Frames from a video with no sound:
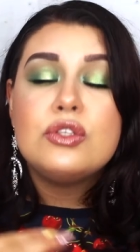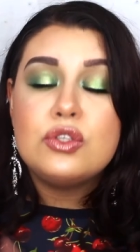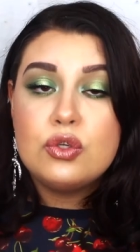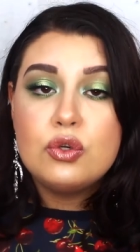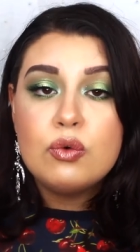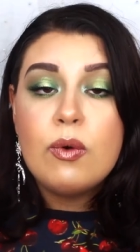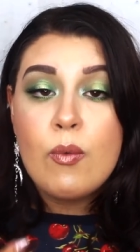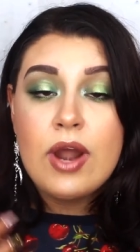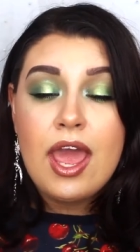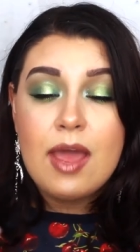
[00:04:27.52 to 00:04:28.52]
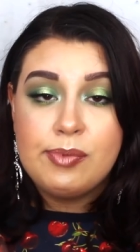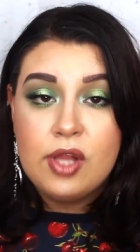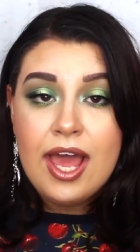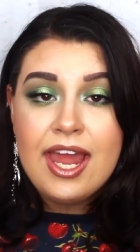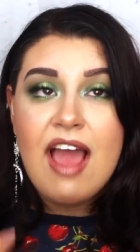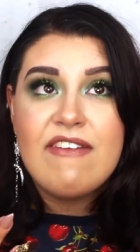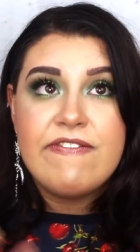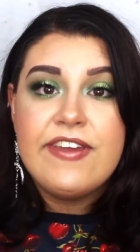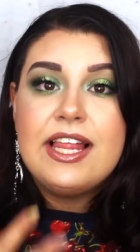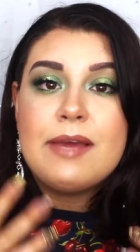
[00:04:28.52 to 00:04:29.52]
Two, when I apply it, I
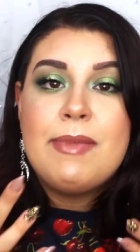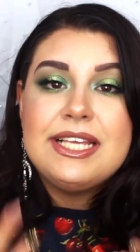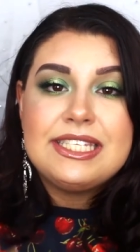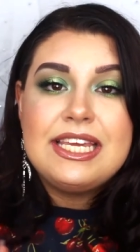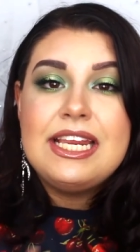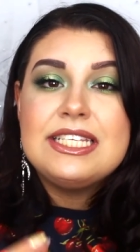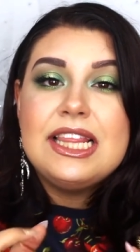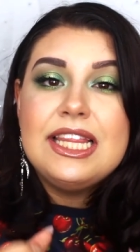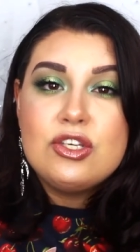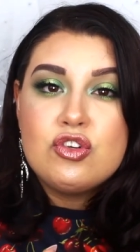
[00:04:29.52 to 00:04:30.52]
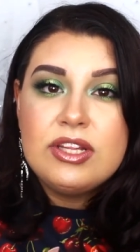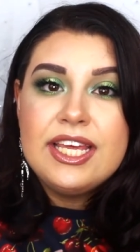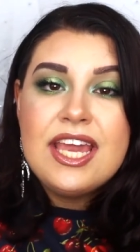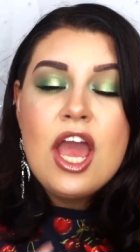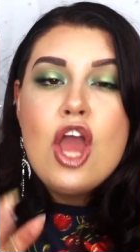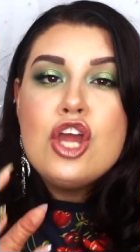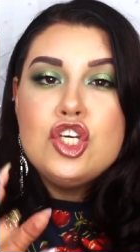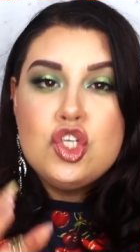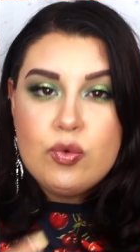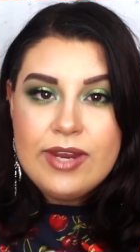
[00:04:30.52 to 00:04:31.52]
feel like my skin is literally
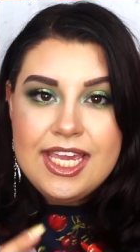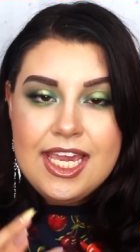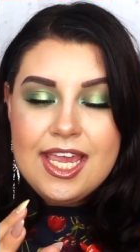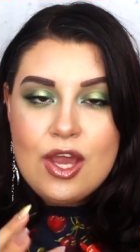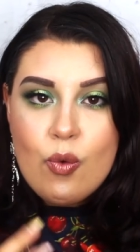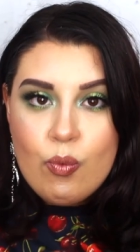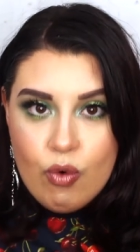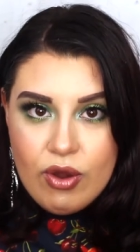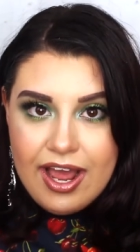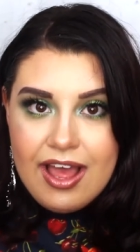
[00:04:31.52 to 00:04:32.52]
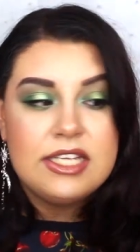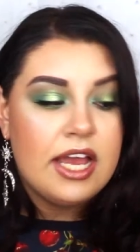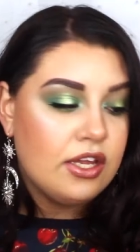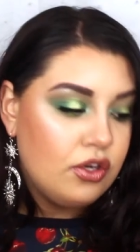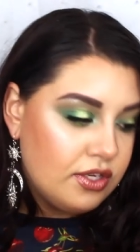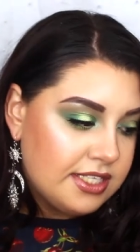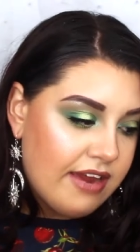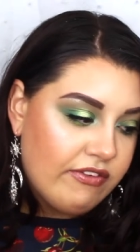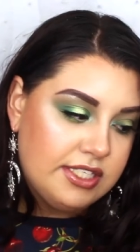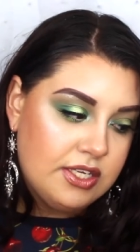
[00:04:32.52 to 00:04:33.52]
drinking water. So I can use it
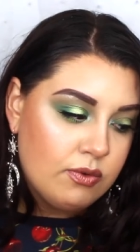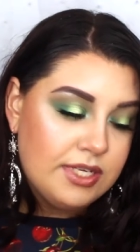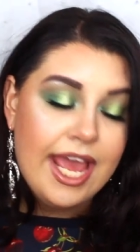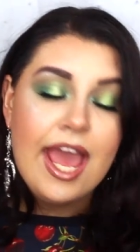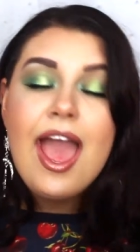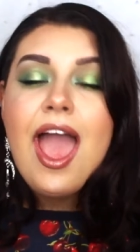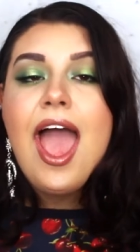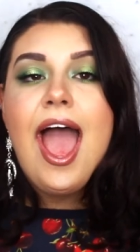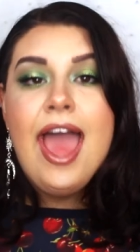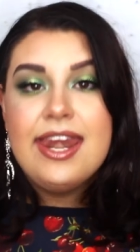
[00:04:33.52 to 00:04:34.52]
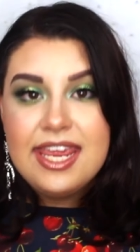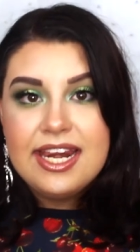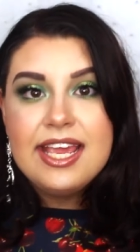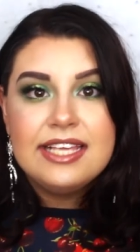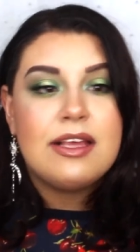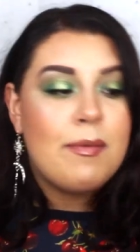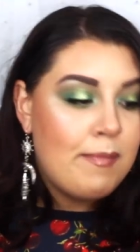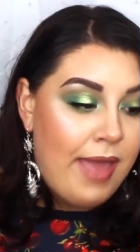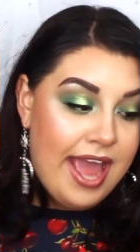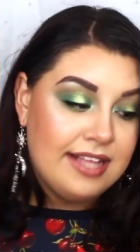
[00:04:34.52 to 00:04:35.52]
every single day, and it is
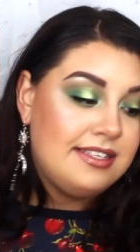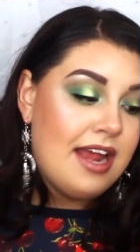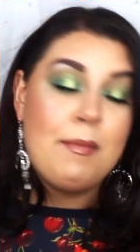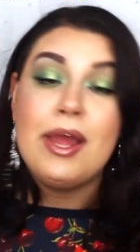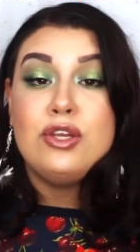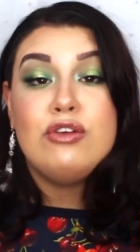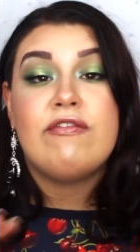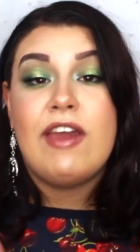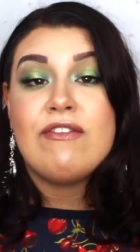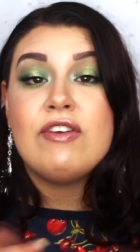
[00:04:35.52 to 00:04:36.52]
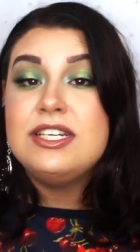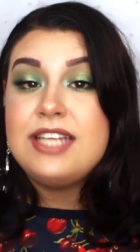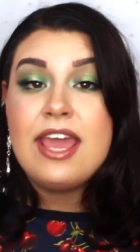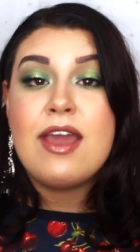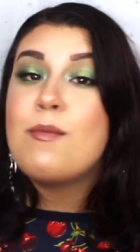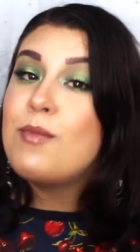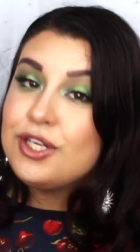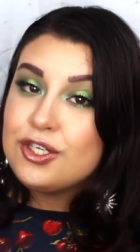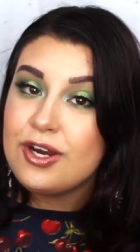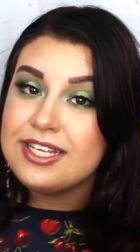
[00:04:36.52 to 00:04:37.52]
hands down my new favorite day
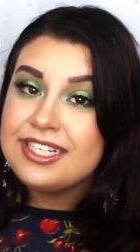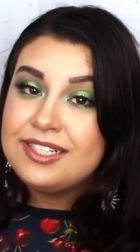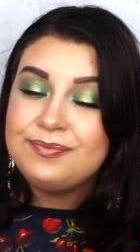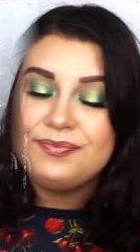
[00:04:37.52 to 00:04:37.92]
moisturizer.